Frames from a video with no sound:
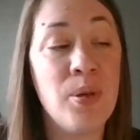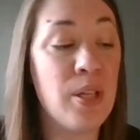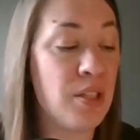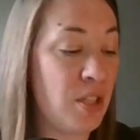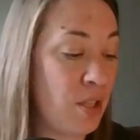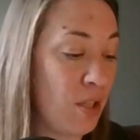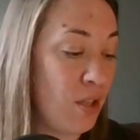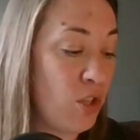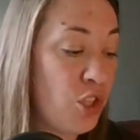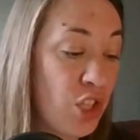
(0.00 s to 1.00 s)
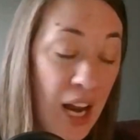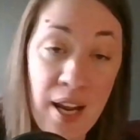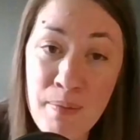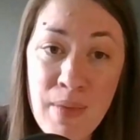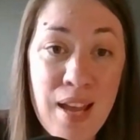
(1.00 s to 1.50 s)
put
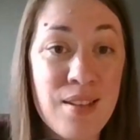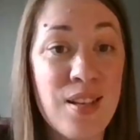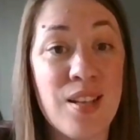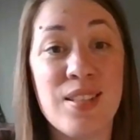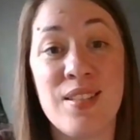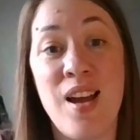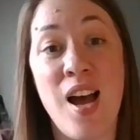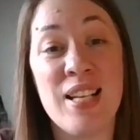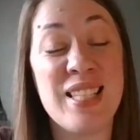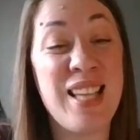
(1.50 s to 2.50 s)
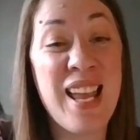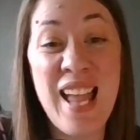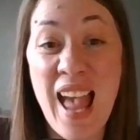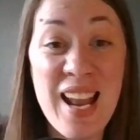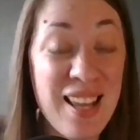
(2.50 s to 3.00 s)
shame. It does not say
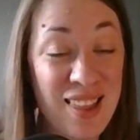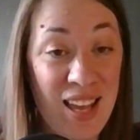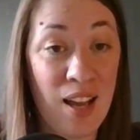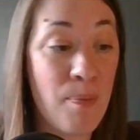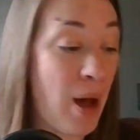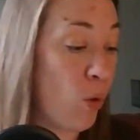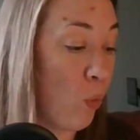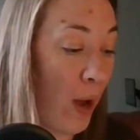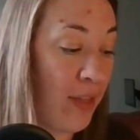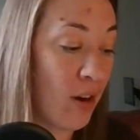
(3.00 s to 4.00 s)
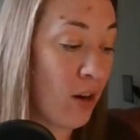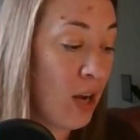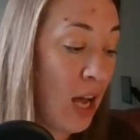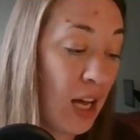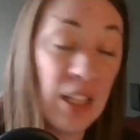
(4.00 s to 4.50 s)
anything about whether
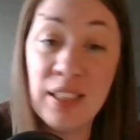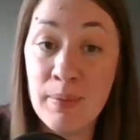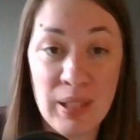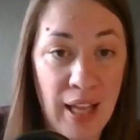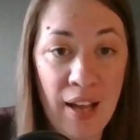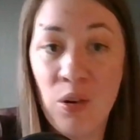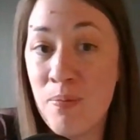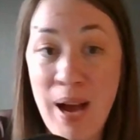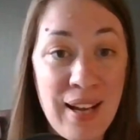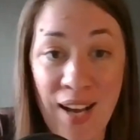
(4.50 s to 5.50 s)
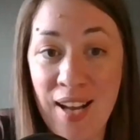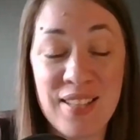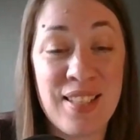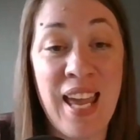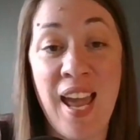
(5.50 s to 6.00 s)
Elimelech, or "My God
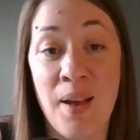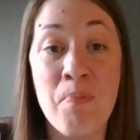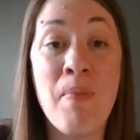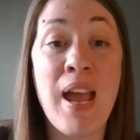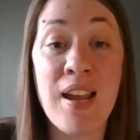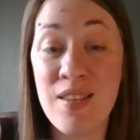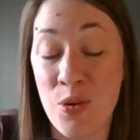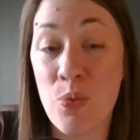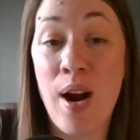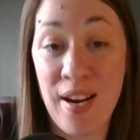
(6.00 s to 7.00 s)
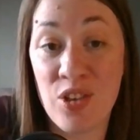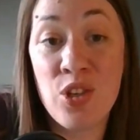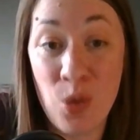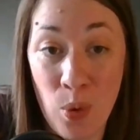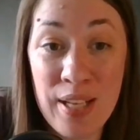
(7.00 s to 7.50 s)
is King," made the right
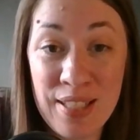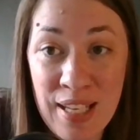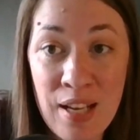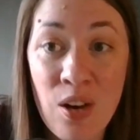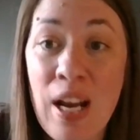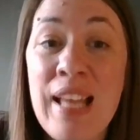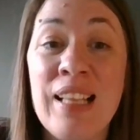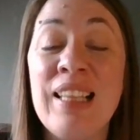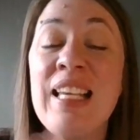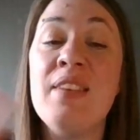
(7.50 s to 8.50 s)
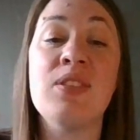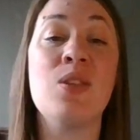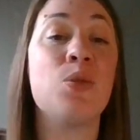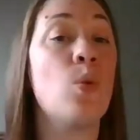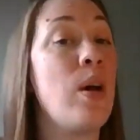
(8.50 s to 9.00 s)
choice here. It leaves
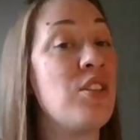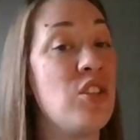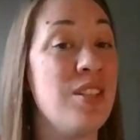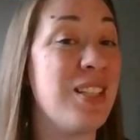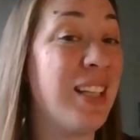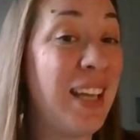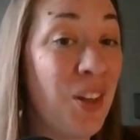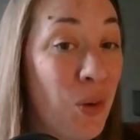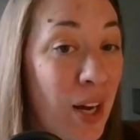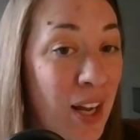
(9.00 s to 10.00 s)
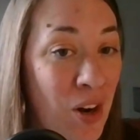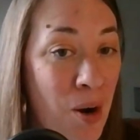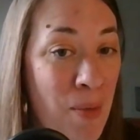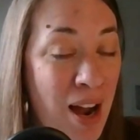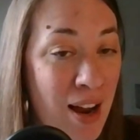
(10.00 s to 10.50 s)
those questions lingering in
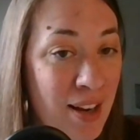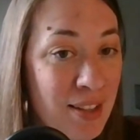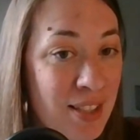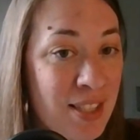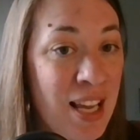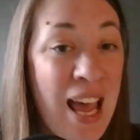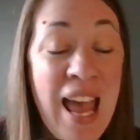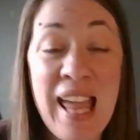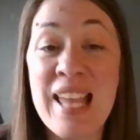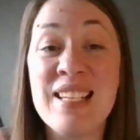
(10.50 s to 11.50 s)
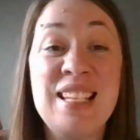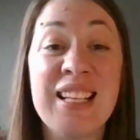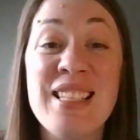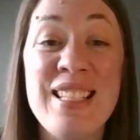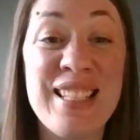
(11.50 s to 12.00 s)
our minds. It
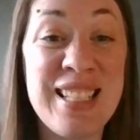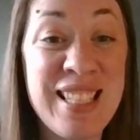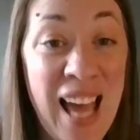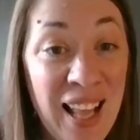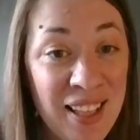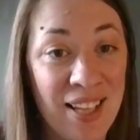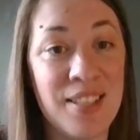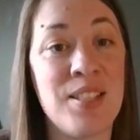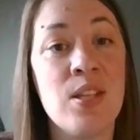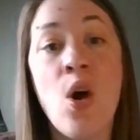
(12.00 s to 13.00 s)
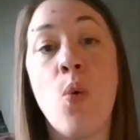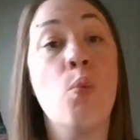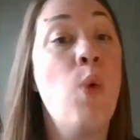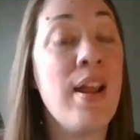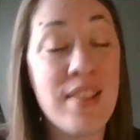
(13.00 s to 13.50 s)
doesn't tell us
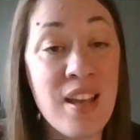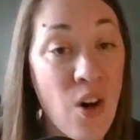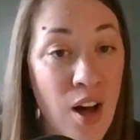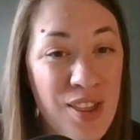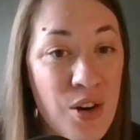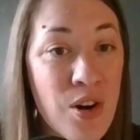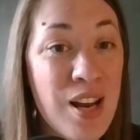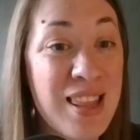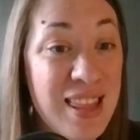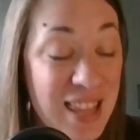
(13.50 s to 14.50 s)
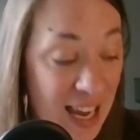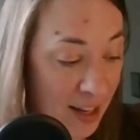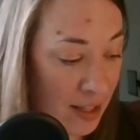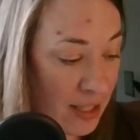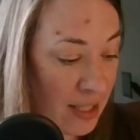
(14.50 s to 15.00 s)
what the author
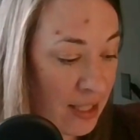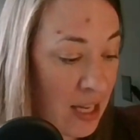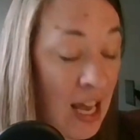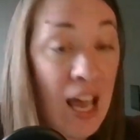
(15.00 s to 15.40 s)
thinks.